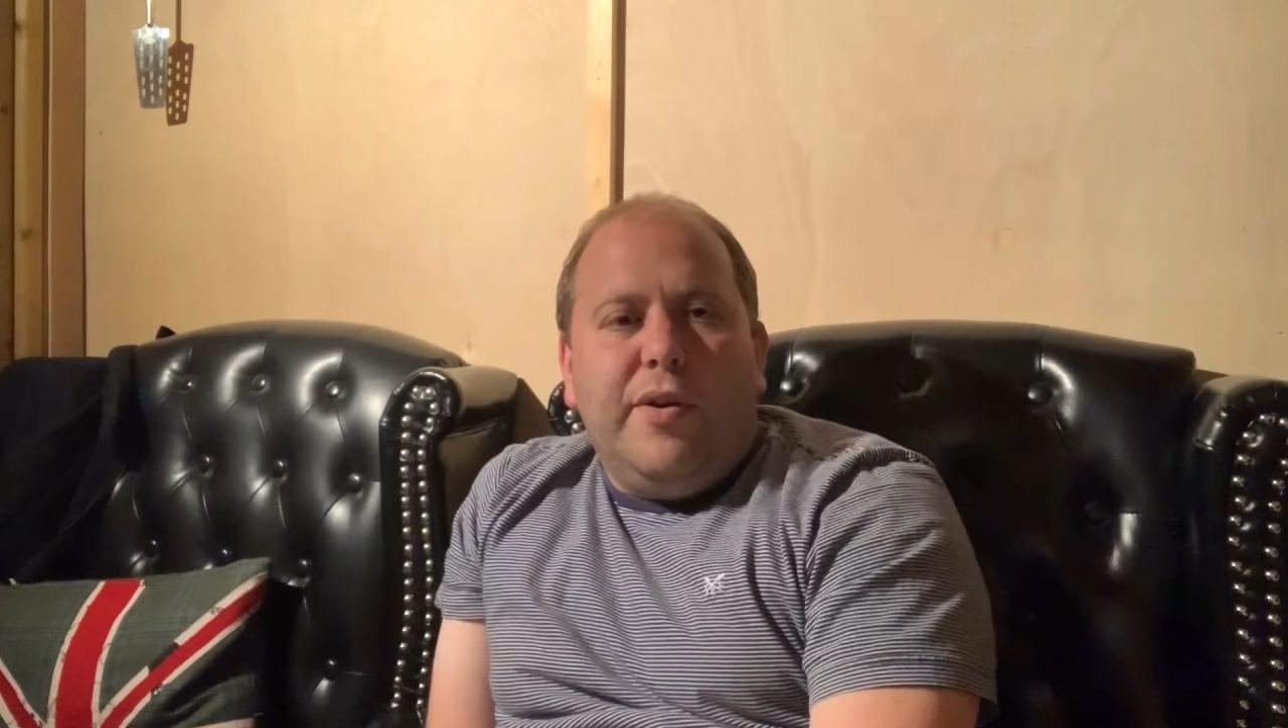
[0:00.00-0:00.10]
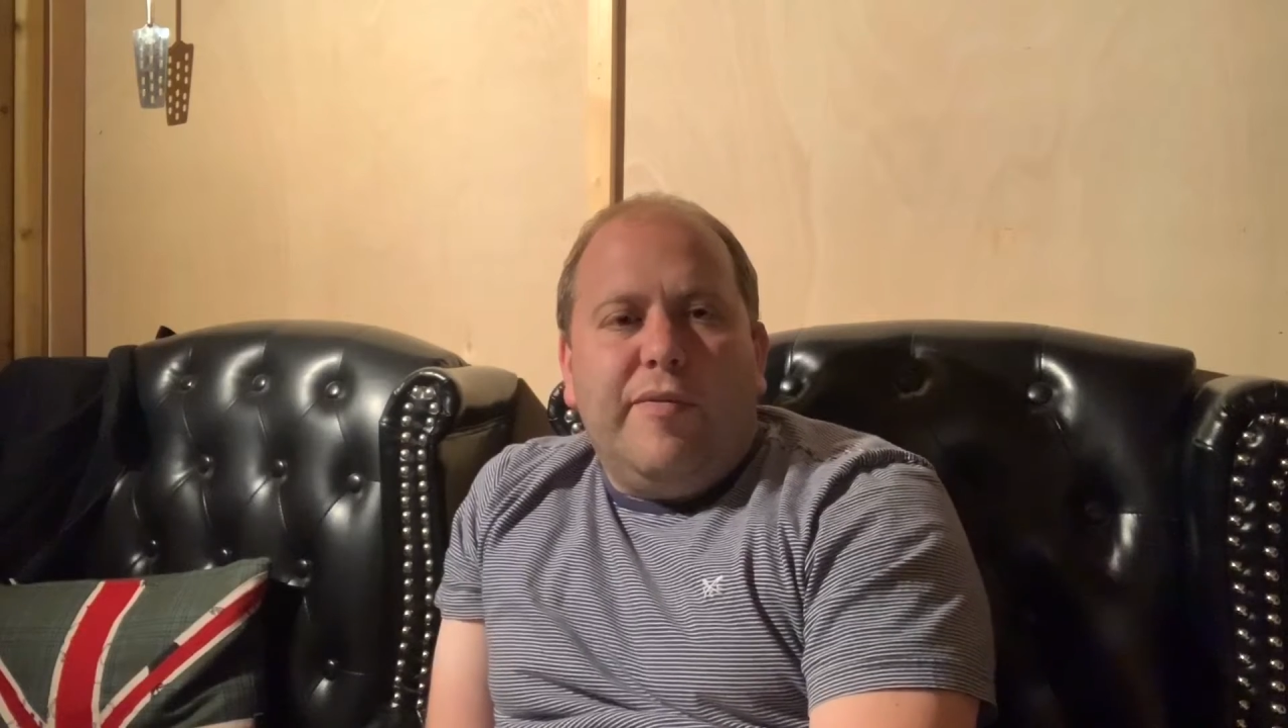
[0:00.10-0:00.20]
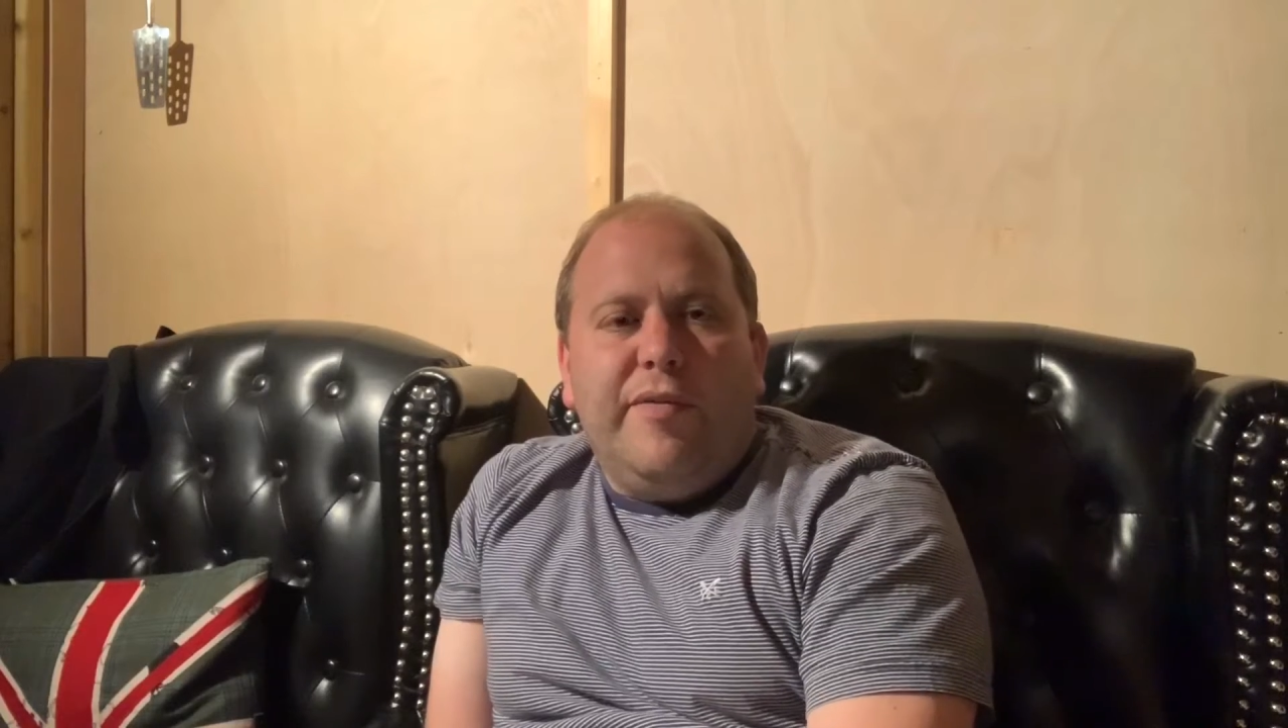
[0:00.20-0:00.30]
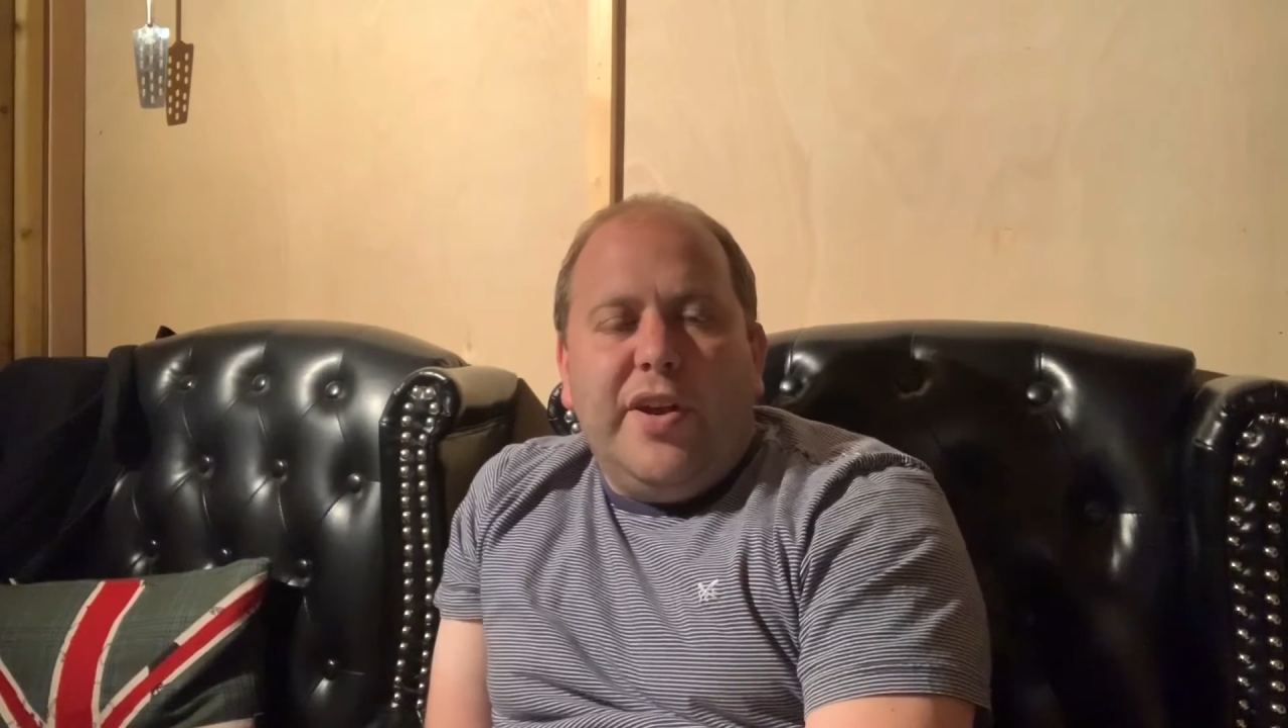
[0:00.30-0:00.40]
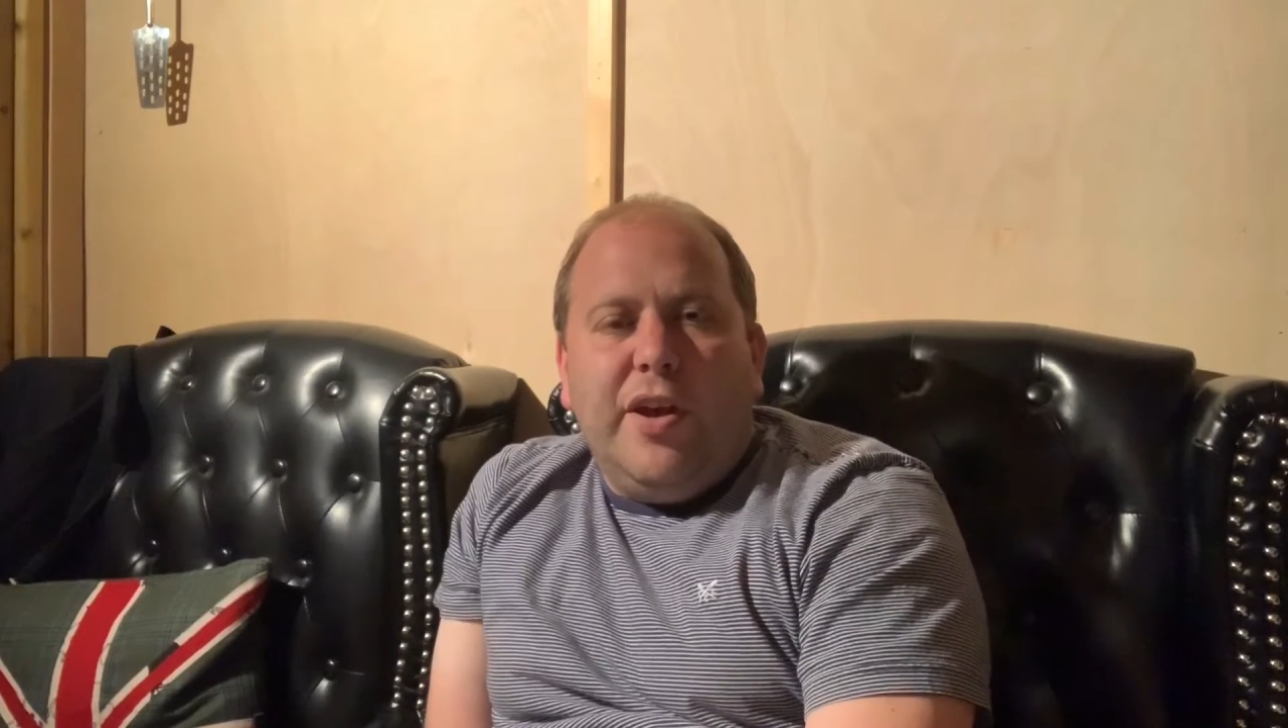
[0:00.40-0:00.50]
a
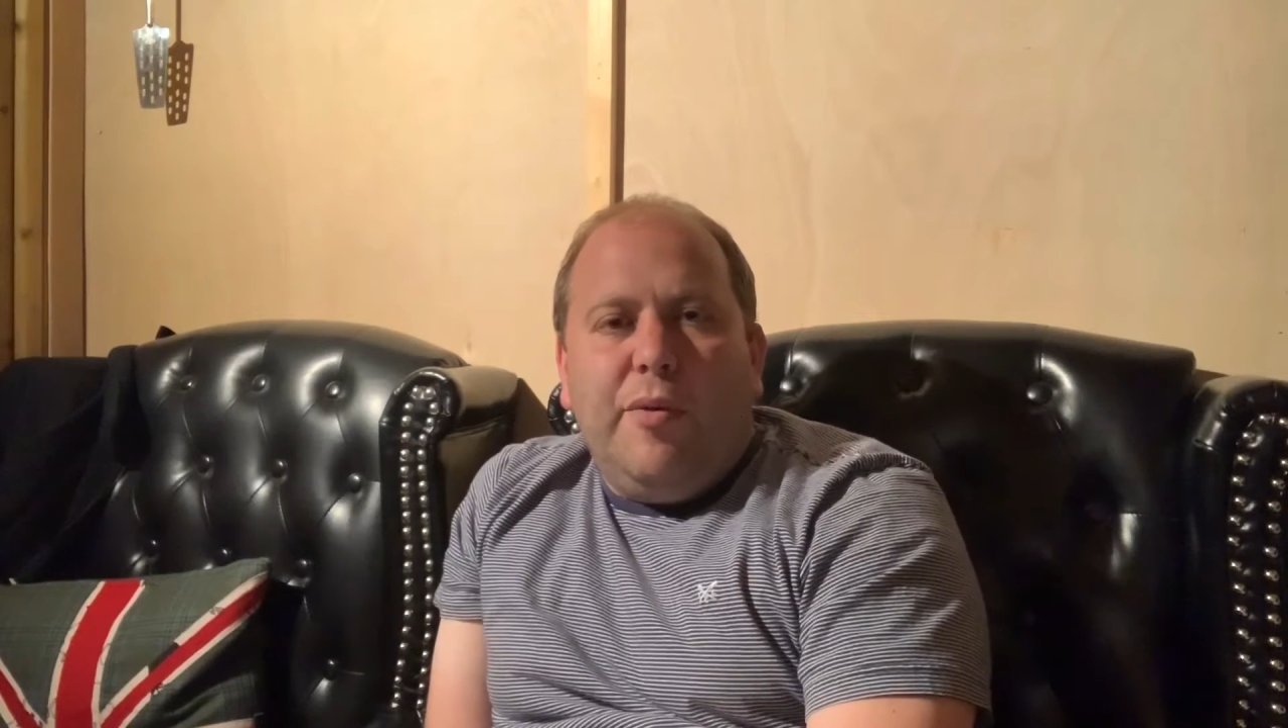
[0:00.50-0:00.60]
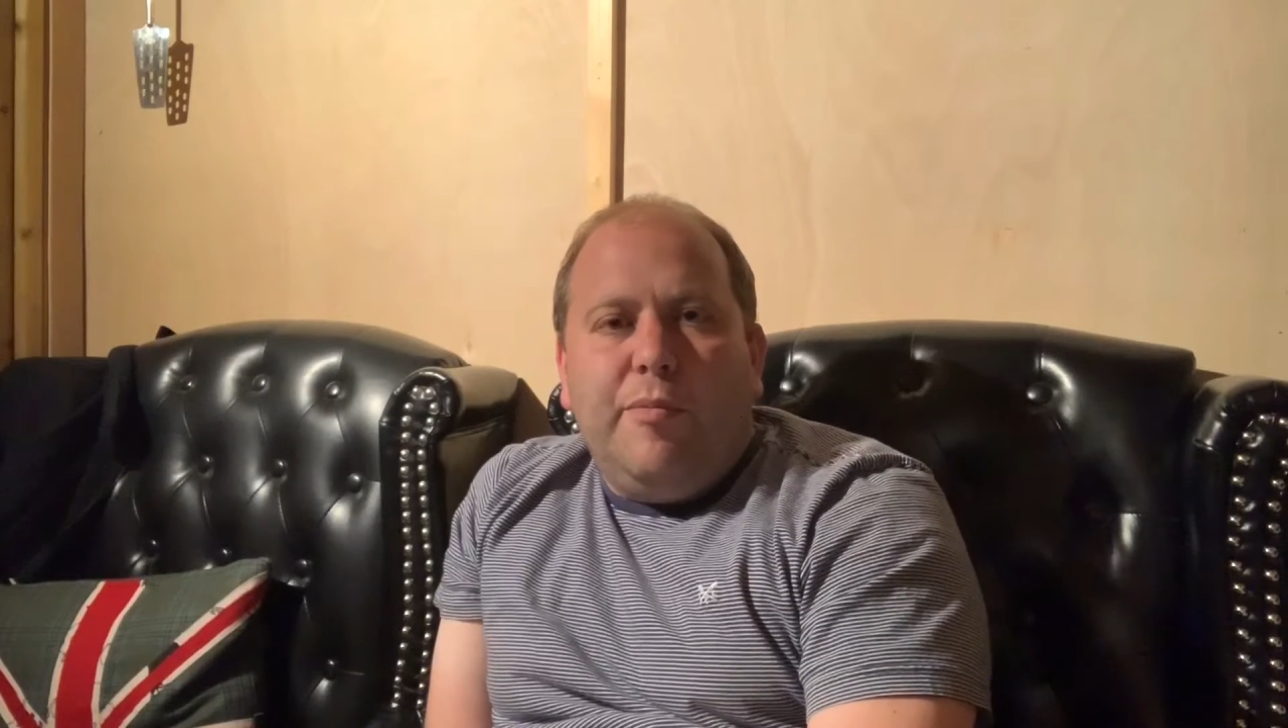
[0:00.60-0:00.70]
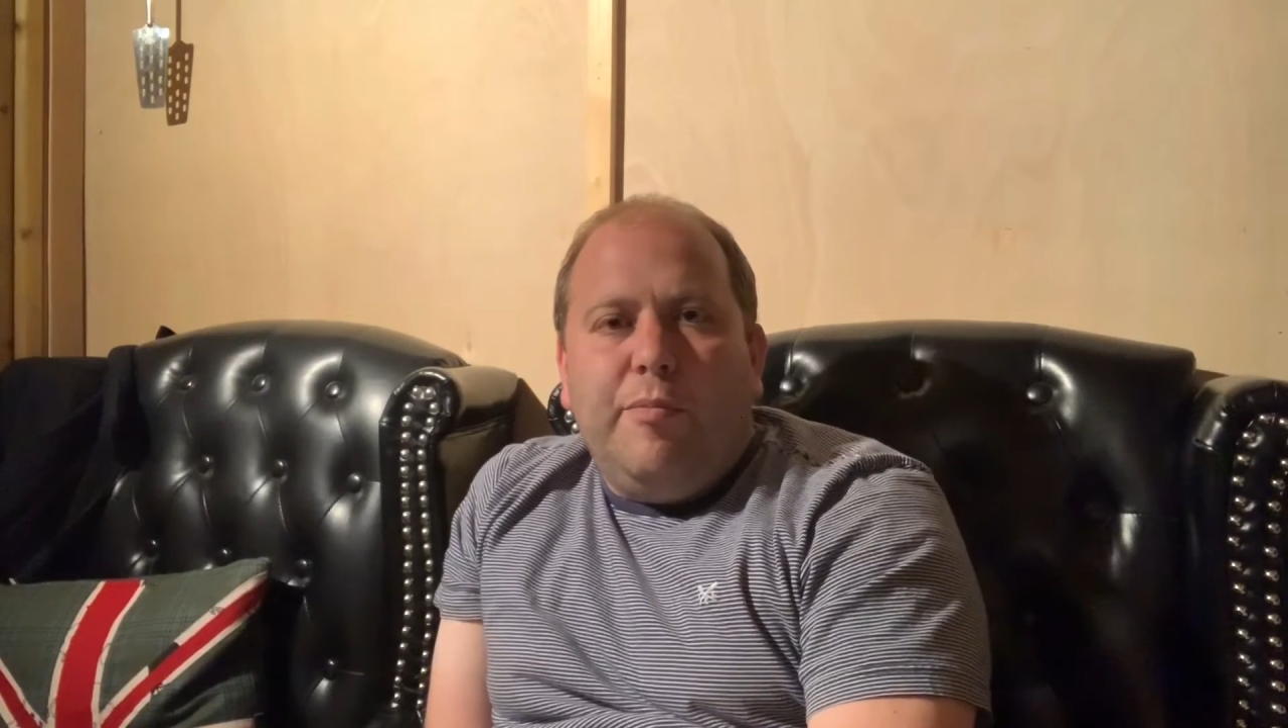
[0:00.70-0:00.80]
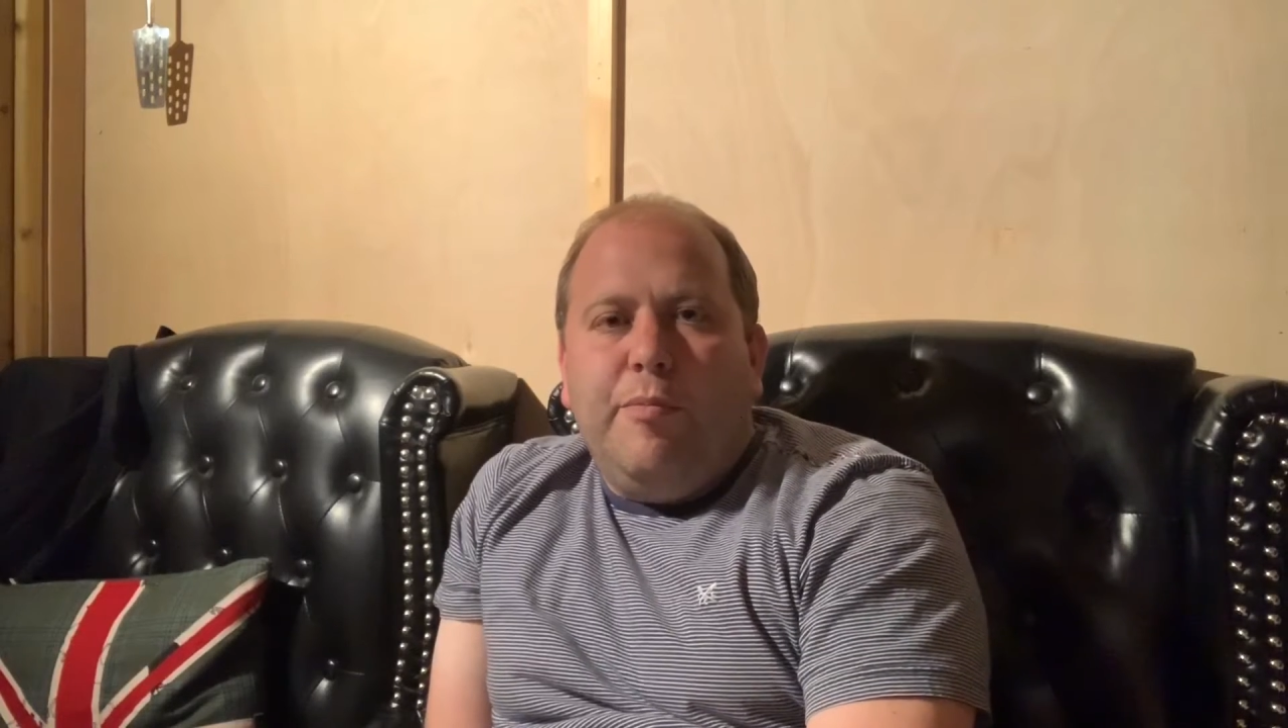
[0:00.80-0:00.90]
video